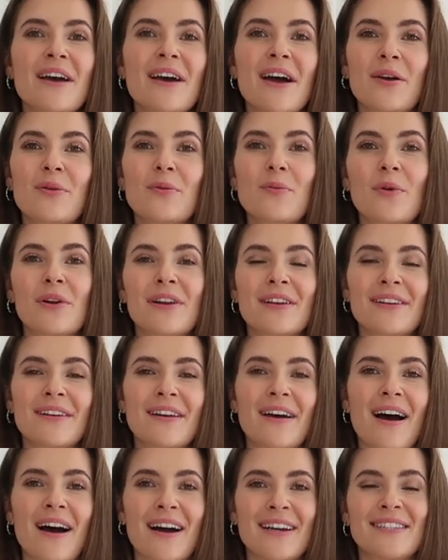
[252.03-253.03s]
and
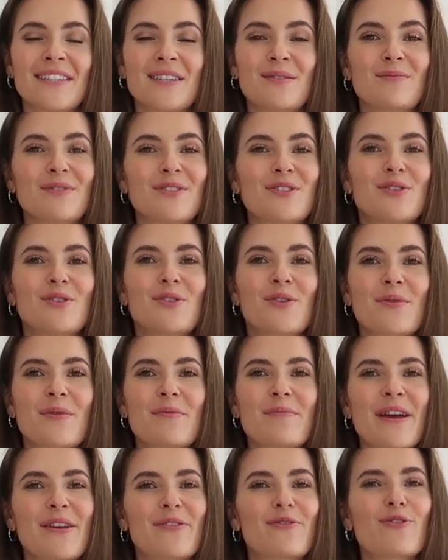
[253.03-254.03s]
woolen items to
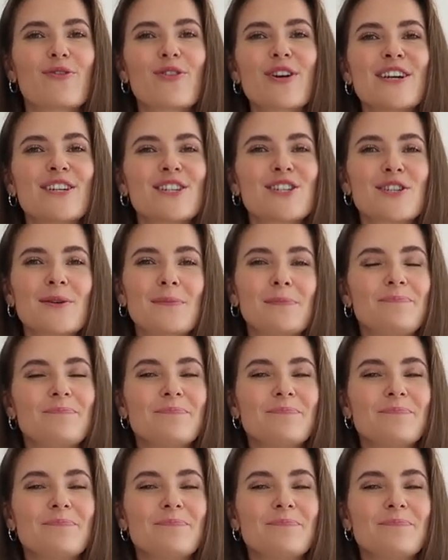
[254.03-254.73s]
remain fresh